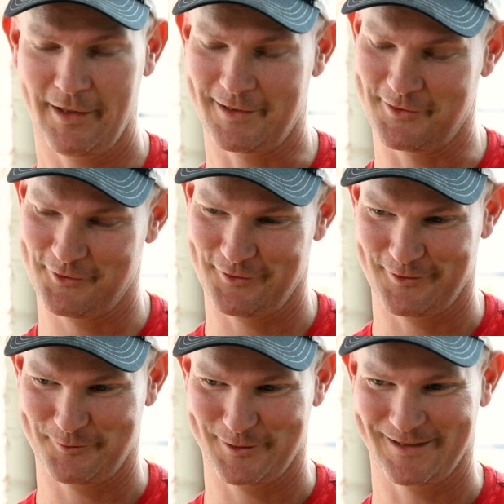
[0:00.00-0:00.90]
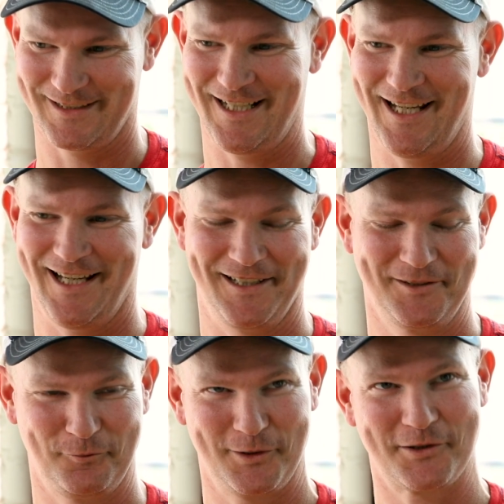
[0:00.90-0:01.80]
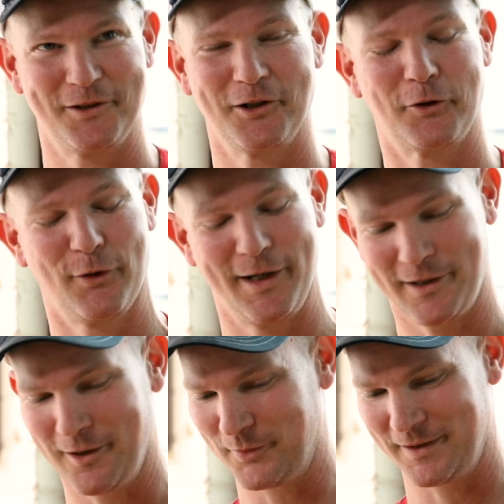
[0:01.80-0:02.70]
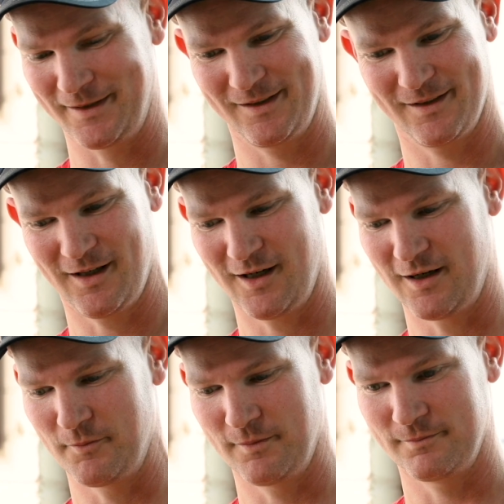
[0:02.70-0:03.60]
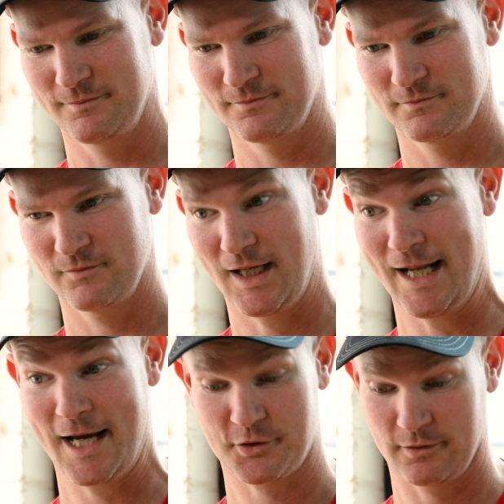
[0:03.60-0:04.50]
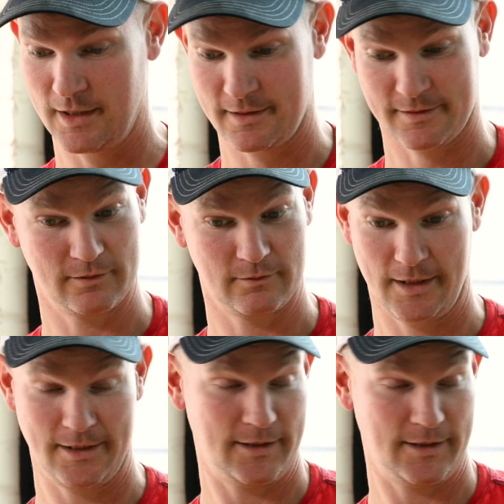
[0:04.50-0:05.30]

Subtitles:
Making sure they're working, yeah. Which they're a great company, and actually they